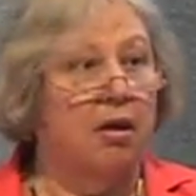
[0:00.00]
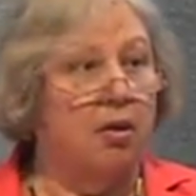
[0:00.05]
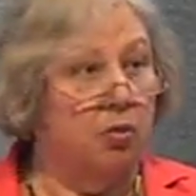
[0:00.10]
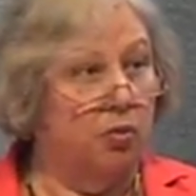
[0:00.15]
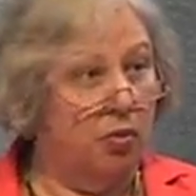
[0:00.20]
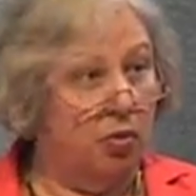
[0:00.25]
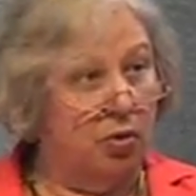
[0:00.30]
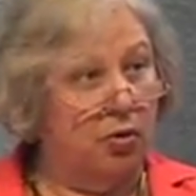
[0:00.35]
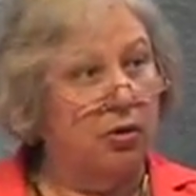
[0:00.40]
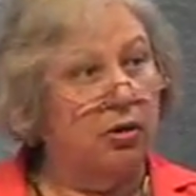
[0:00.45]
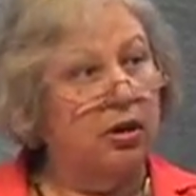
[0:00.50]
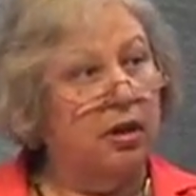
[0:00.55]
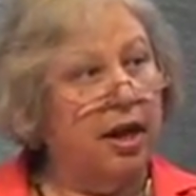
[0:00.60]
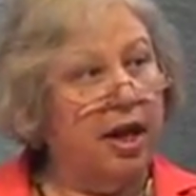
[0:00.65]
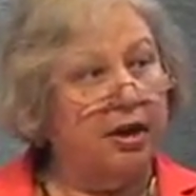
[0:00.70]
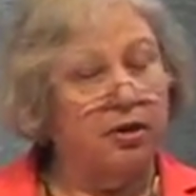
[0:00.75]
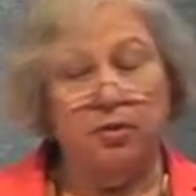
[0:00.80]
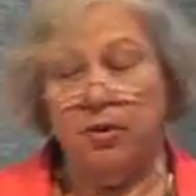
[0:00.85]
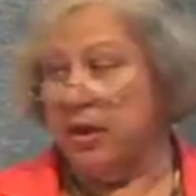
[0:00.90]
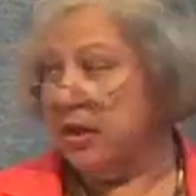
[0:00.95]
Rural
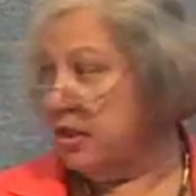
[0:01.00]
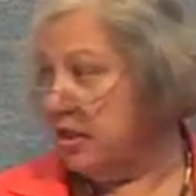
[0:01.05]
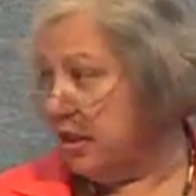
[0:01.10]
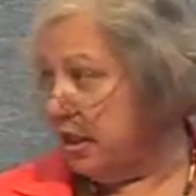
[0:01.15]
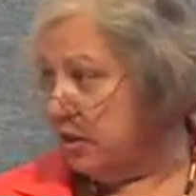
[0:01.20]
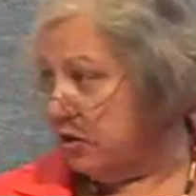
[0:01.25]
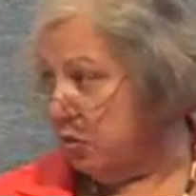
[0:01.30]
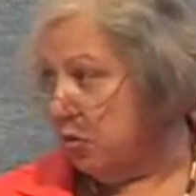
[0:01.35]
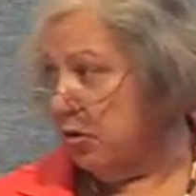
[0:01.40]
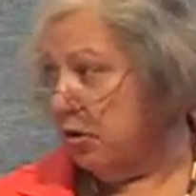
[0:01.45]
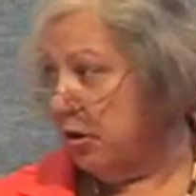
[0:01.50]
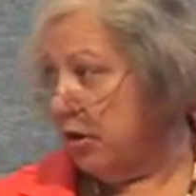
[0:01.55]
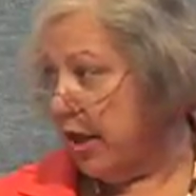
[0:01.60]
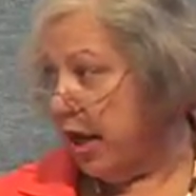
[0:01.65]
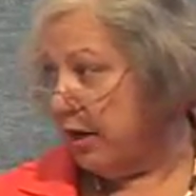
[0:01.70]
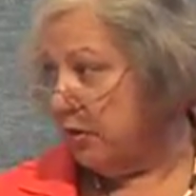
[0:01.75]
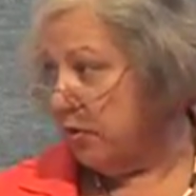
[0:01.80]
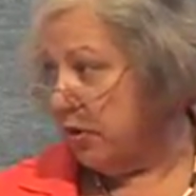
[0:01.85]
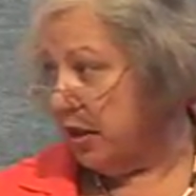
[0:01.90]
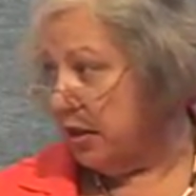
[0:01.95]
electrics, 6 rural
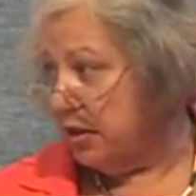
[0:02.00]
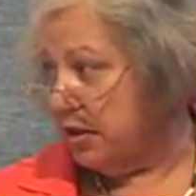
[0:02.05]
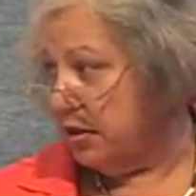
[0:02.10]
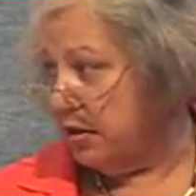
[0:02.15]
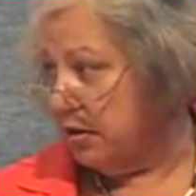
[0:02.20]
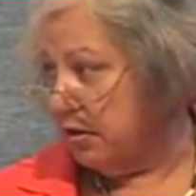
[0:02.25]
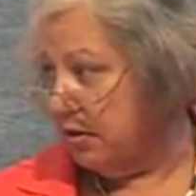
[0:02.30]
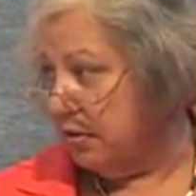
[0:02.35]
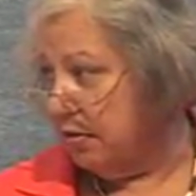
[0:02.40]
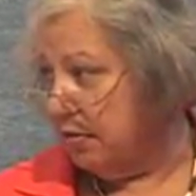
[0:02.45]
electrics,